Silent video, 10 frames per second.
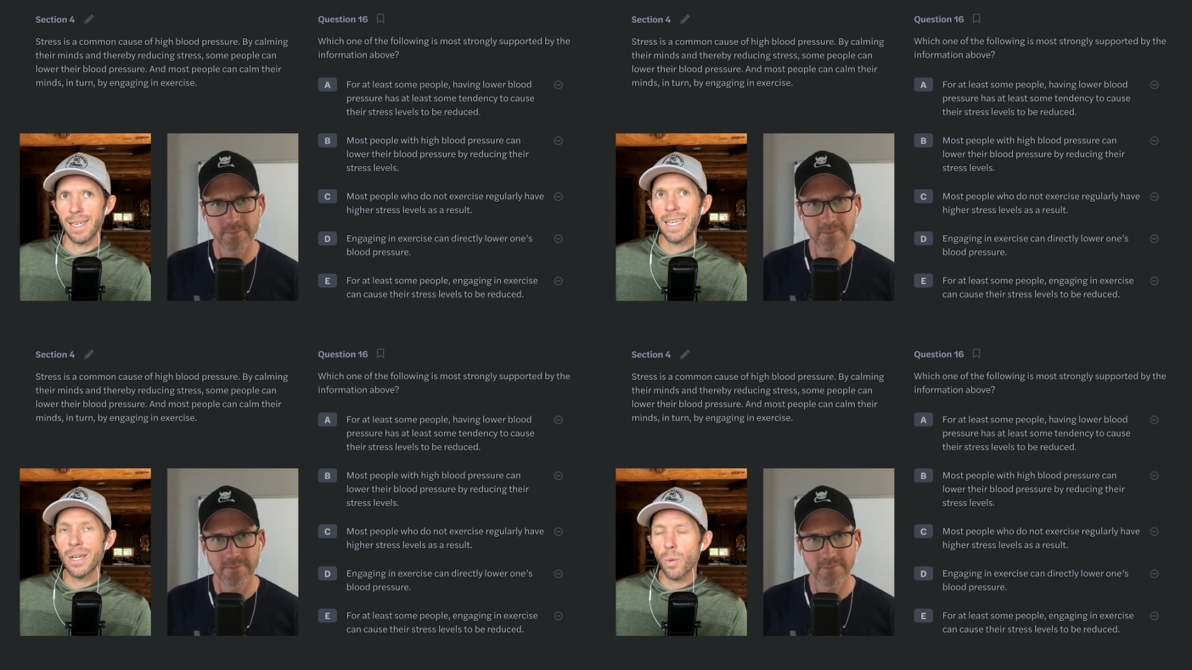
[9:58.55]

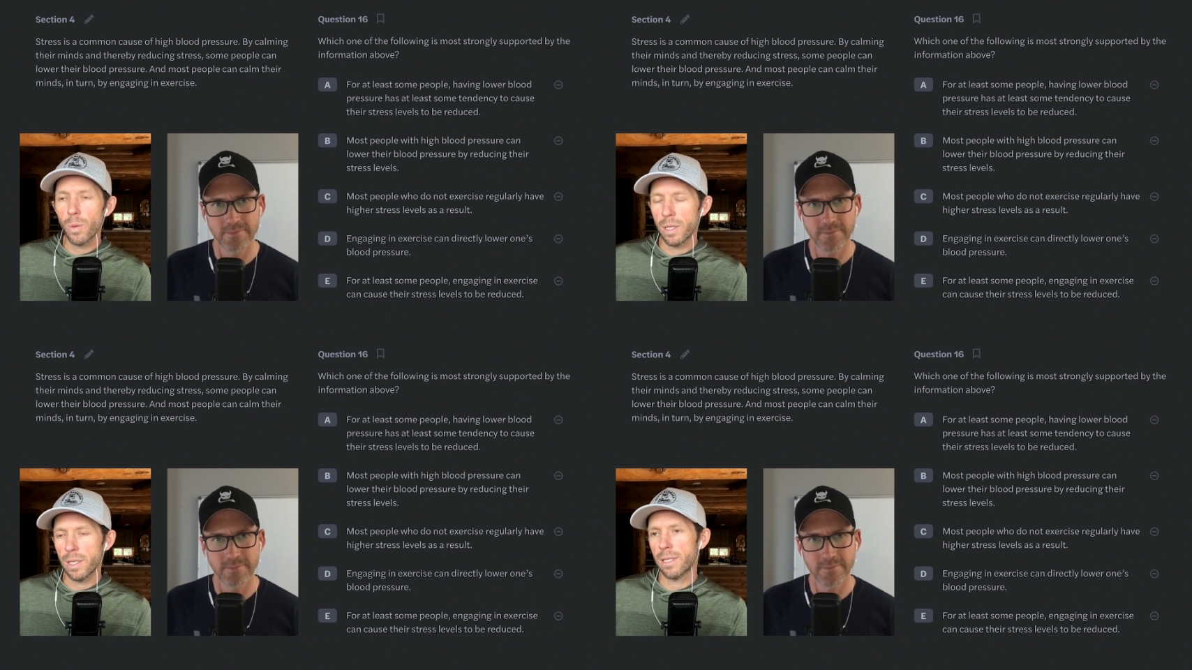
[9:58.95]

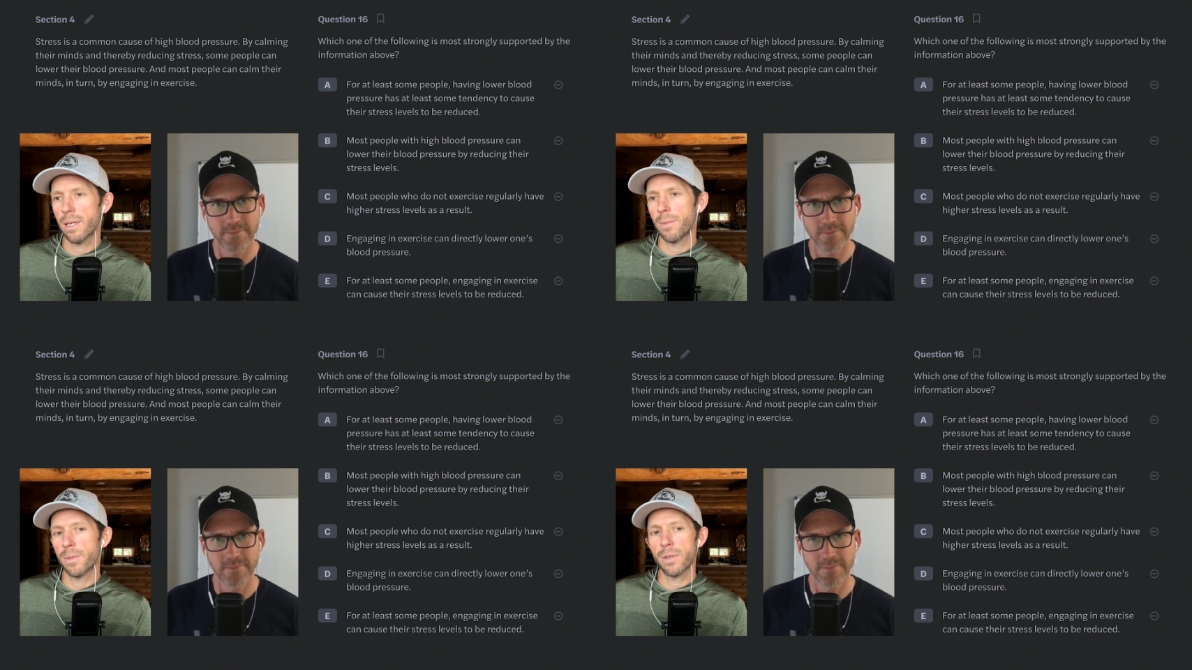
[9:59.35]
Speaker 1: equally
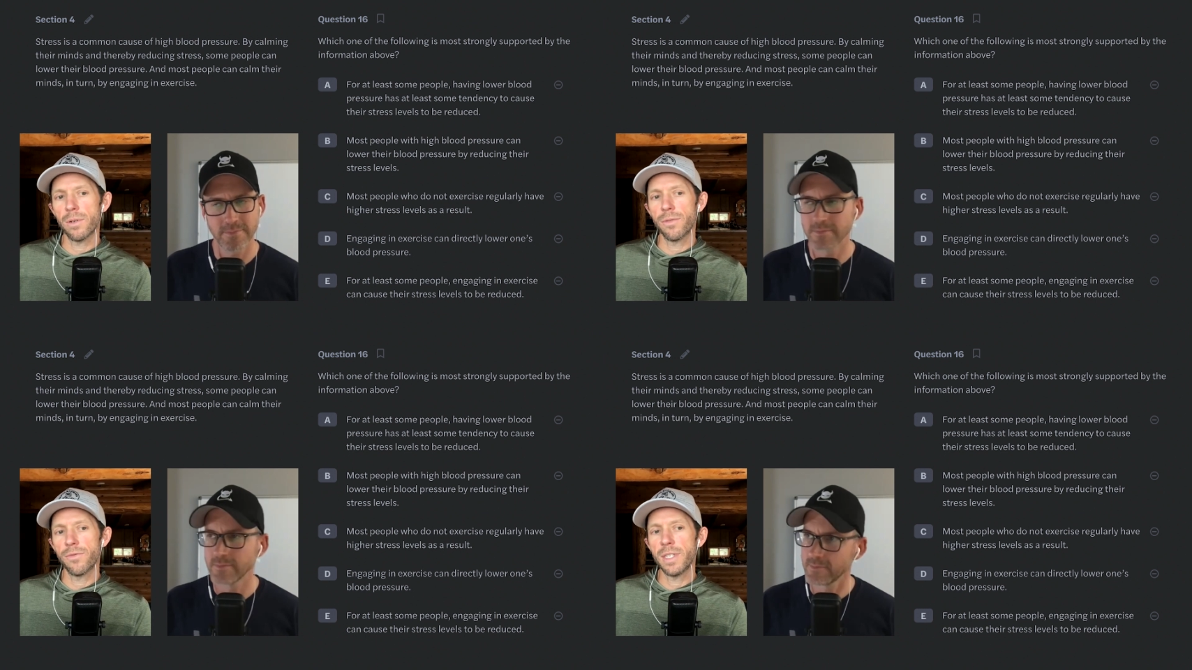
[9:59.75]

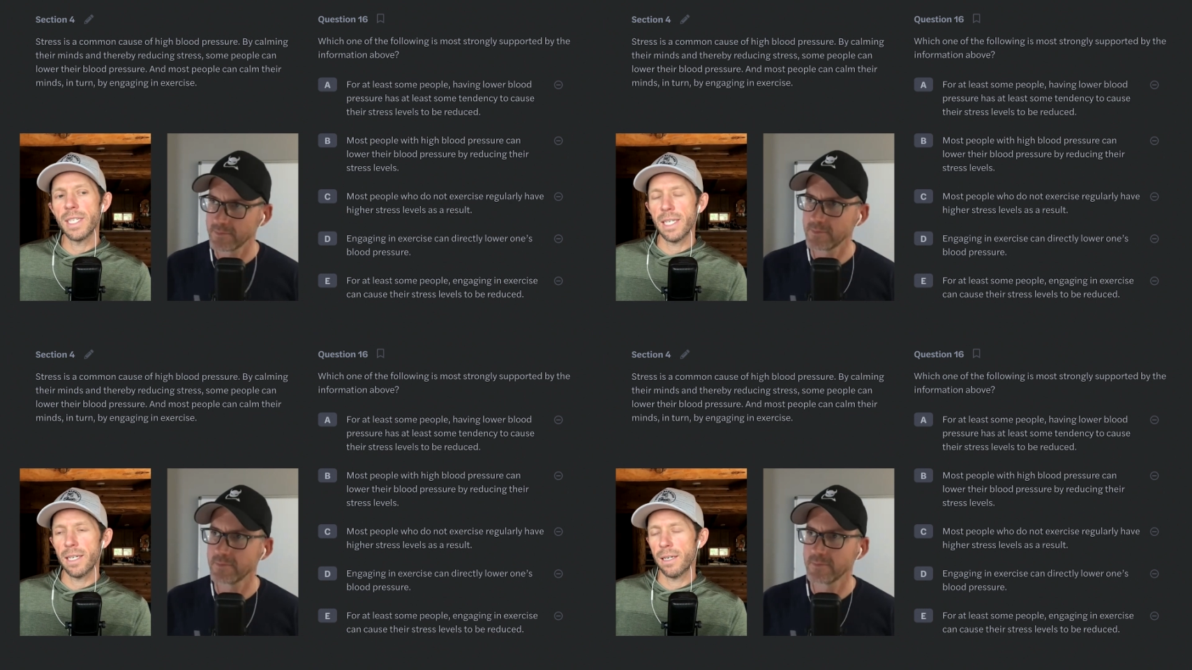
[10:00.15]
skeptical of
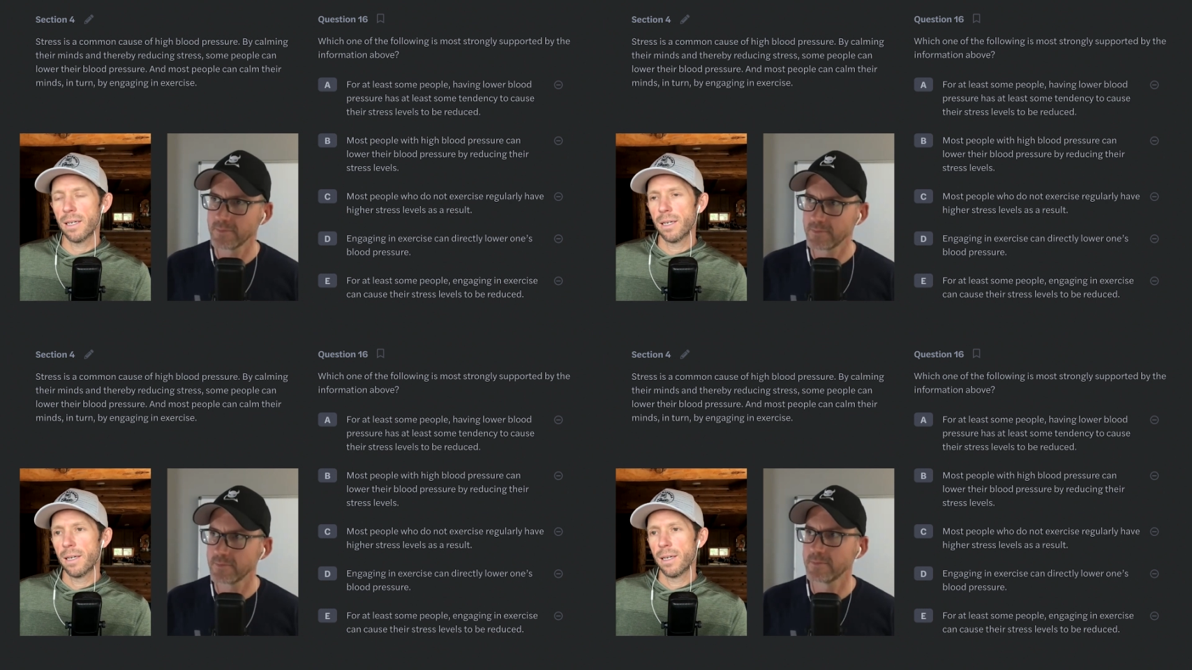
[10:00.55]
D.
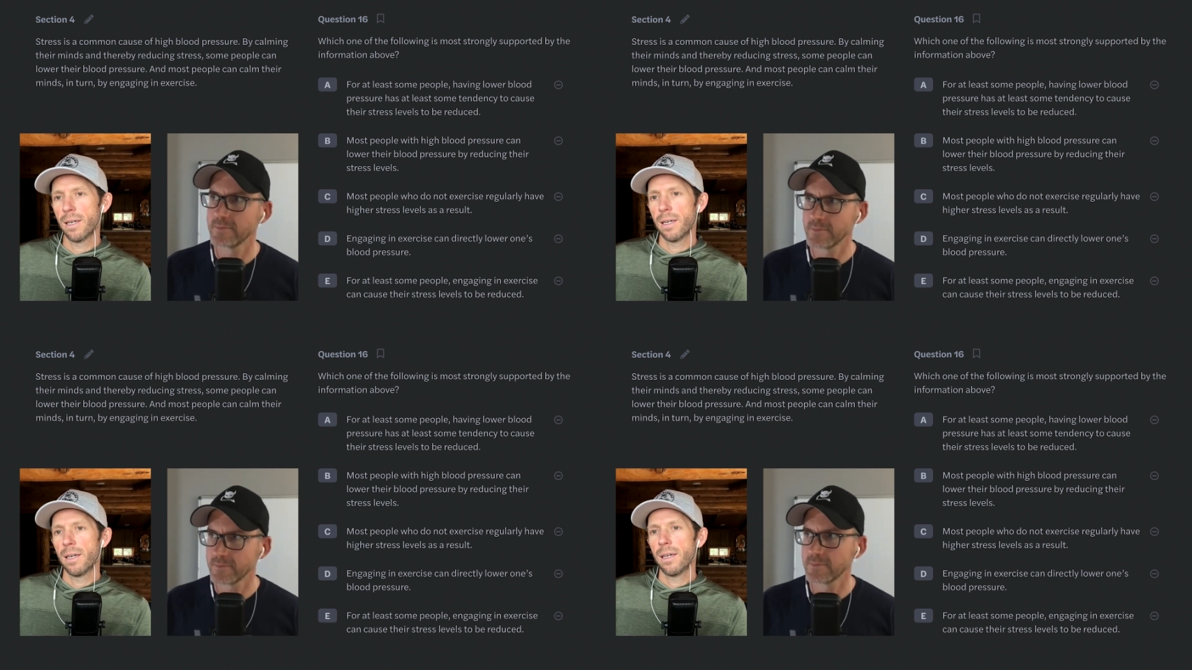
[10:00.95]

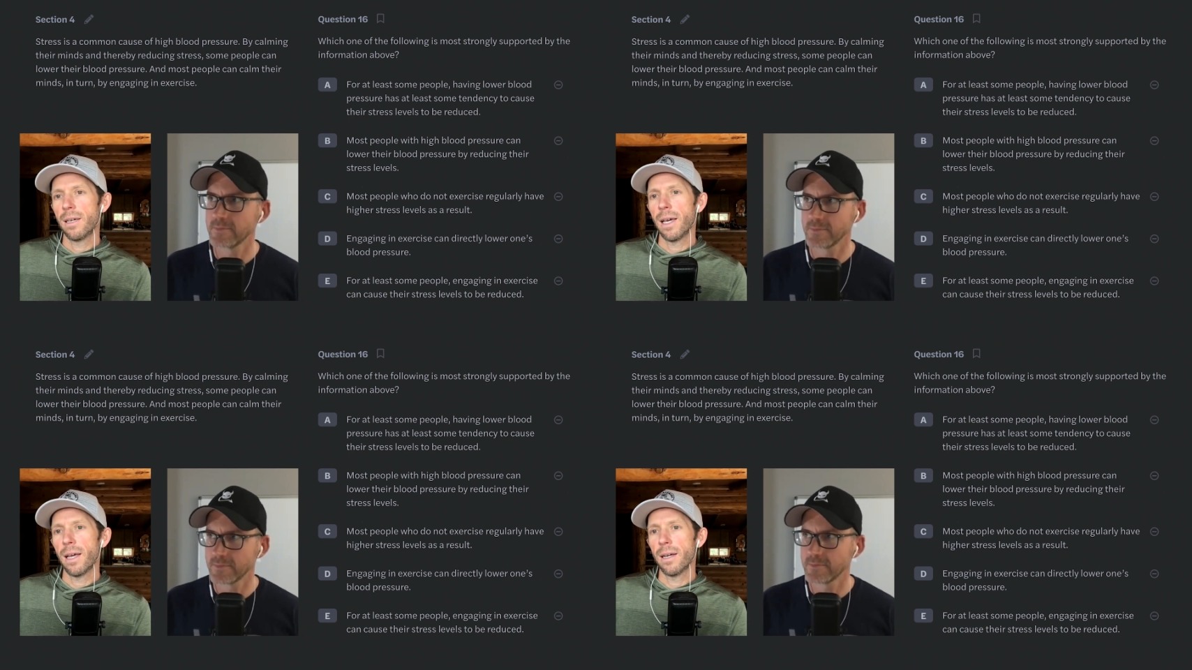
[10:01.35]

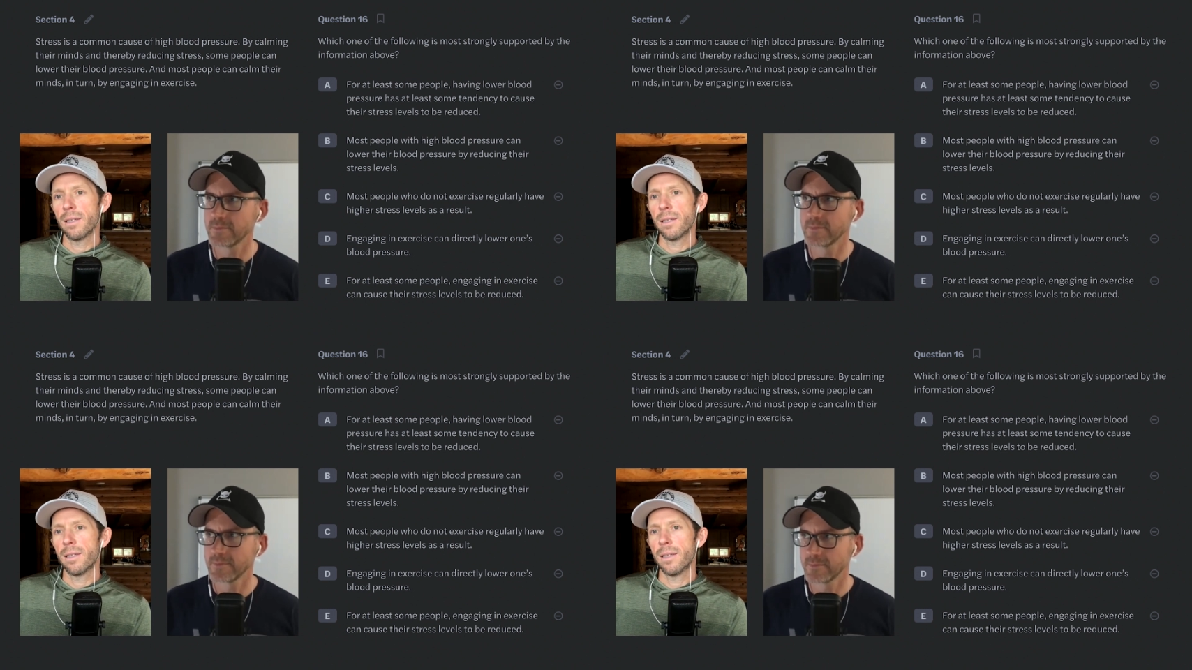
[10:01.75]

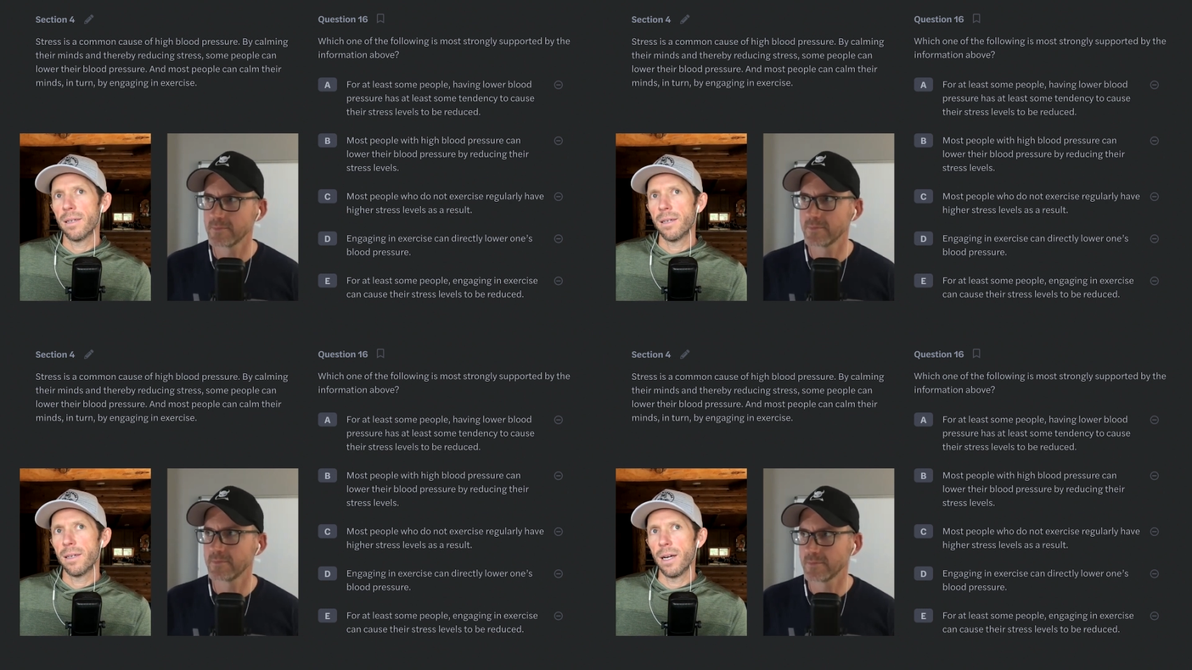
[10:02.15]
And,
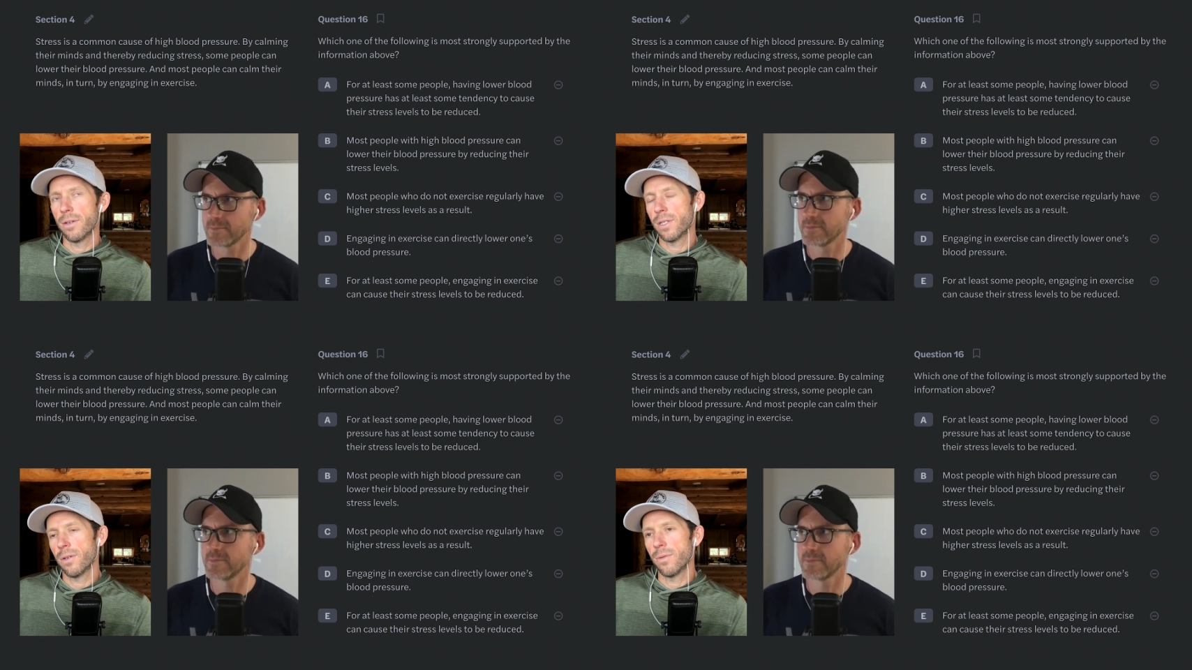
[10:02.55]
you
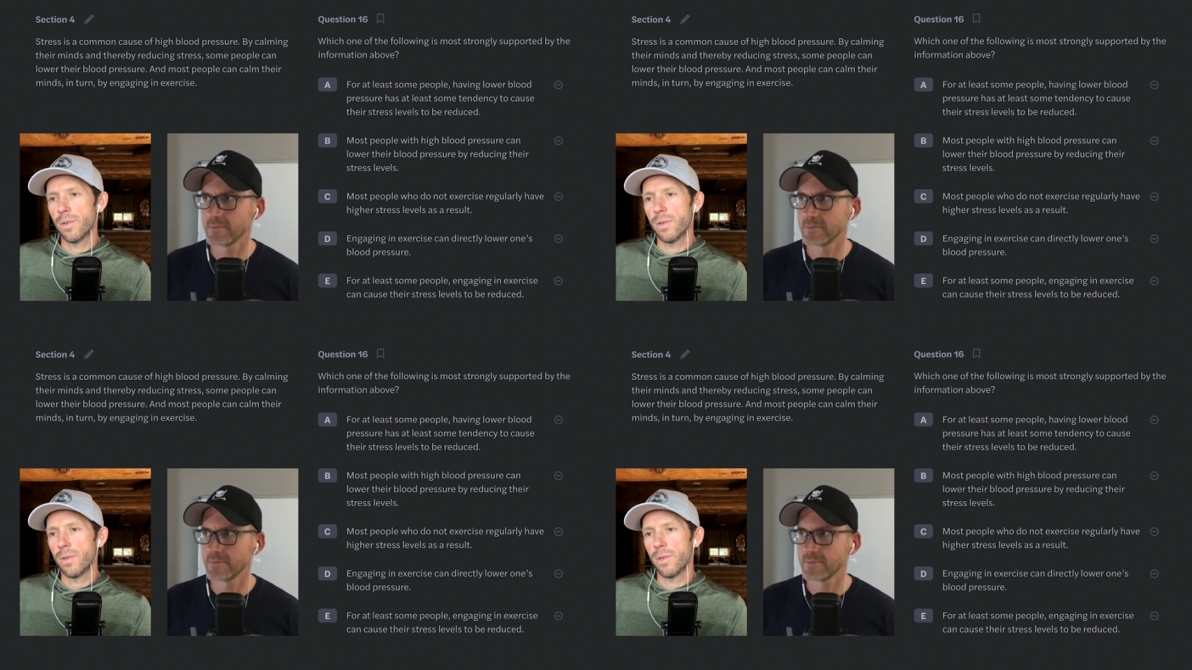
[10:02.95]
know, so